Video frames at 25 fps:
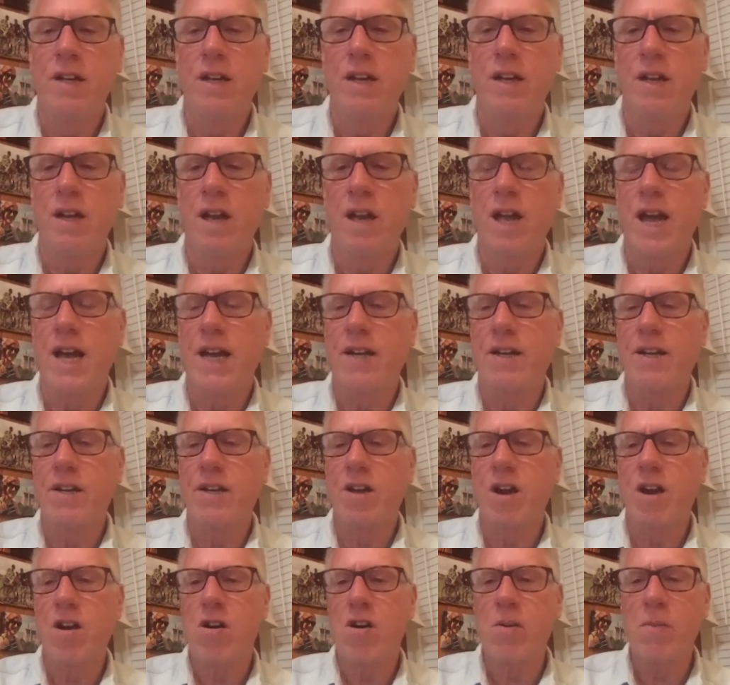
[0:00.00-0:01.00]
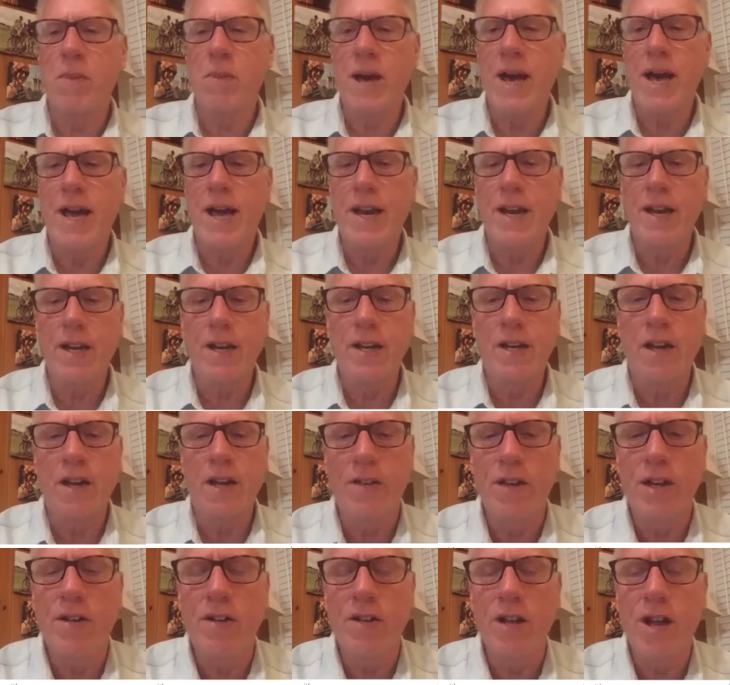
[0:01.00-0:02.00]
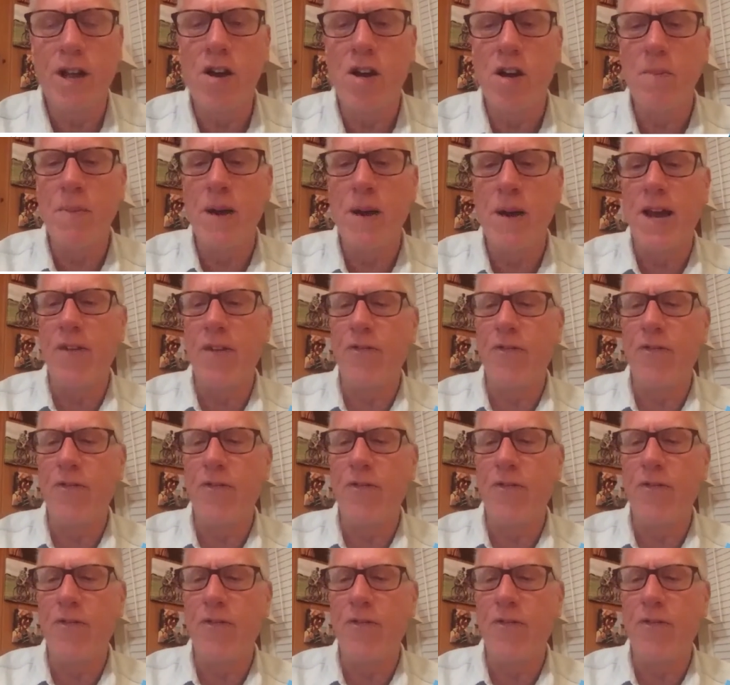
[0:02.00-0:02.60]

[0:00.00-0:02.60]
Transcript: like to talk about it. You know, they'll talk about a